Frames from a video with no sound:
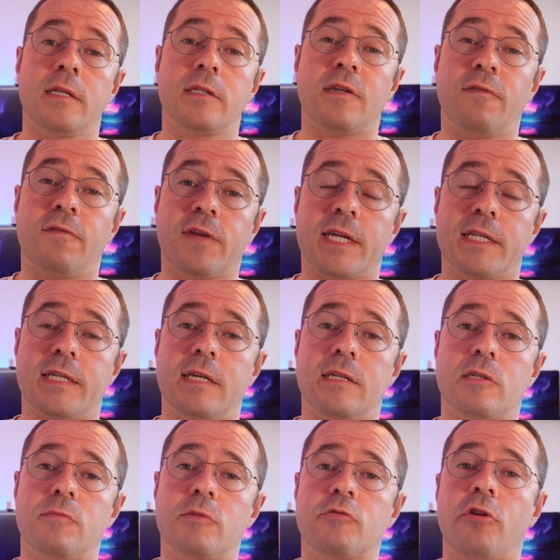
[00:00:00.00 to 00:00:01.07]
Don't forget to
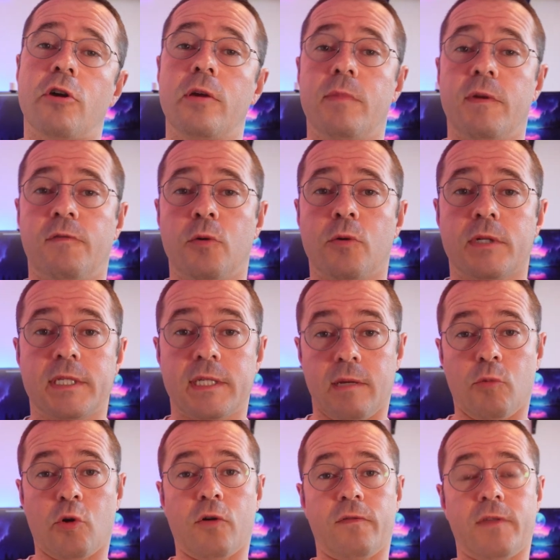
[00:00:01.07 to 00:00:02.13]
hit subscribe if you want to see
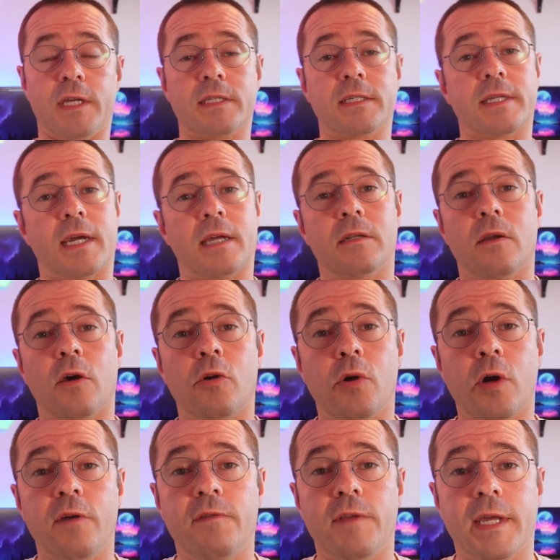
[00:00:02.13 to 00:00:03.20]
more of this, and I'll
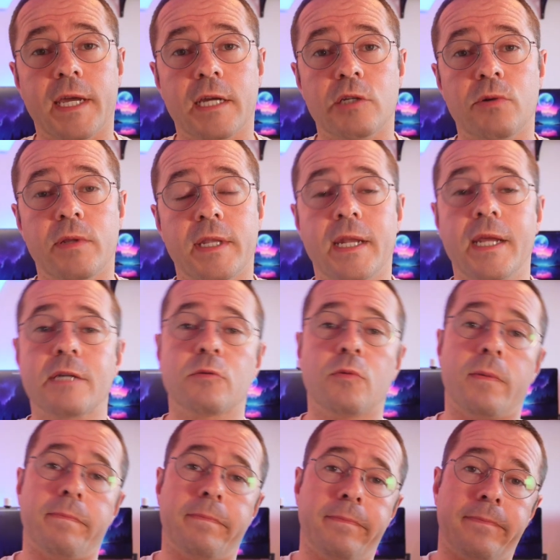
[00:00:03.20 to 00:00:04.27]
hopefully catch you in the next
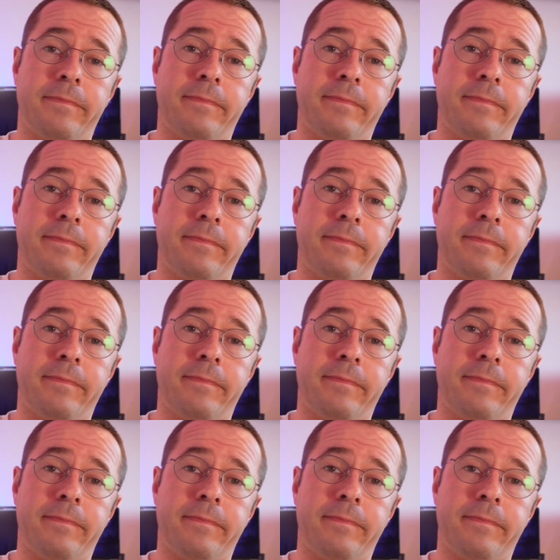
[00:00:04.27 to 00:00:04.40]
one.